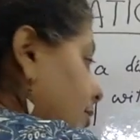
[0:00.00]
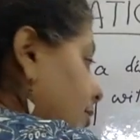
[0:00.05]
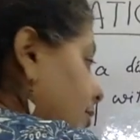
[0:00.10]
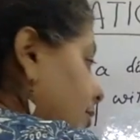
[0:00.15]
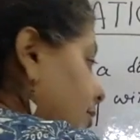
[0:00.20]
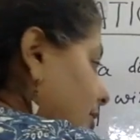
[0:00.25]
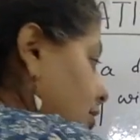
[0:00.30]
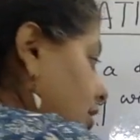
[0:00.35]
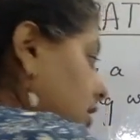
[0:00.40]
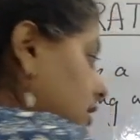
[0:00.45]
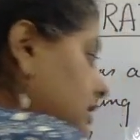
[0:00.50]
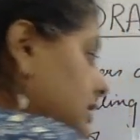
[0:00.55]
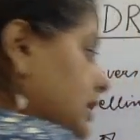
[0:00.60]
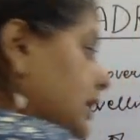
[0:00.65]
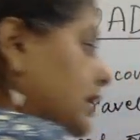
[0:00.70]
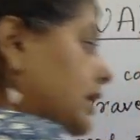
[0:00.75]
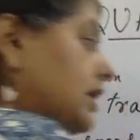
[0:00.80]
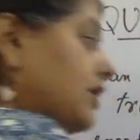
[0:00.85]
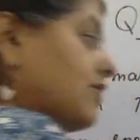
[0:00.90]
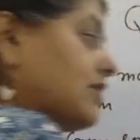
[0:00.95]
Because
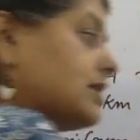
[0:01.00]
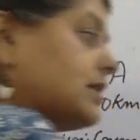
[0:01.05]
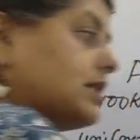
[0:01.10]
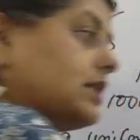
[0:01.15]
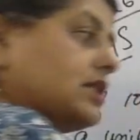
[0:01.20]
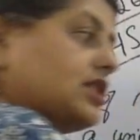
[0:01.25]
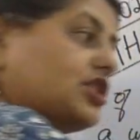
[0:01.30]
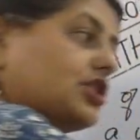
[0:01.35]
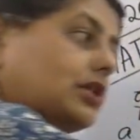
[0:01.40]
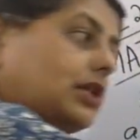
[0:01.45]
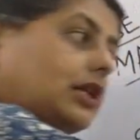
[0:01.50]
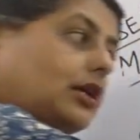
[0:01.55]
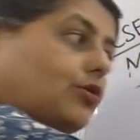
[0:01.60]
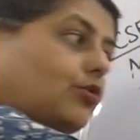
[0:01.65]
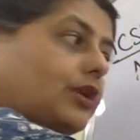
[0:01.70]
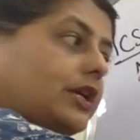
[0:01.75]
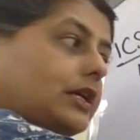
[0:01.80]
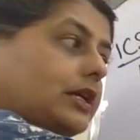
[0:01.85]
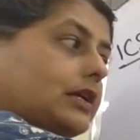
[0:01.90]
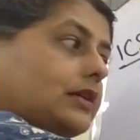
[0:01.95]
he was initially
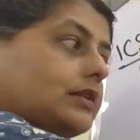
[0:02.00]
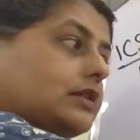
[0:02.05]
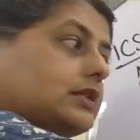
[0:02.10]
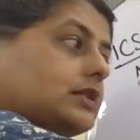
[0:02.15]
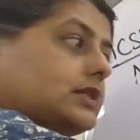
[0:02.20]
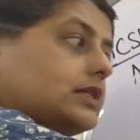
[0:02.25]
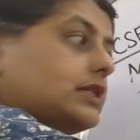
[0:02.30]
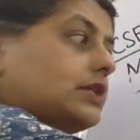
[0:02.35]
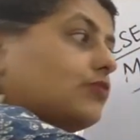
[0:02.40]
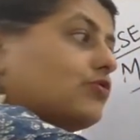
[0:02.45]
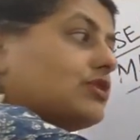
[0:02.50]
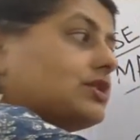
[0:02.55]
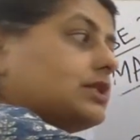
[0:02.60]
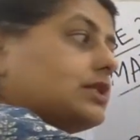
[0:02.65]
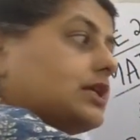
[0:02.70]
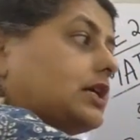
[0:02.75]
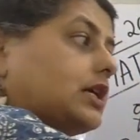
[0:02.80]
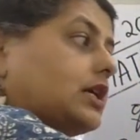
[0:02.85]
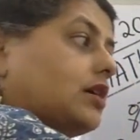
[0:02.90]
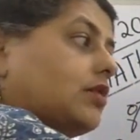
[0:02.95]
going at this, he was
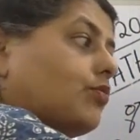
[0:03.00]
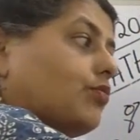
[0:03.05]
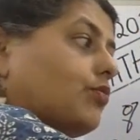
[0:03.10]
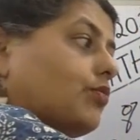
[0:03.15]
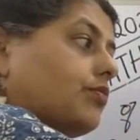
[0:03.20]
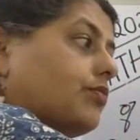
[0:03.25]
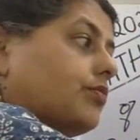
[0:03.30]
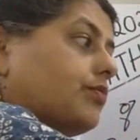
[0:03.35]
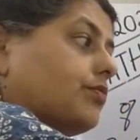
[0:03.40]
taking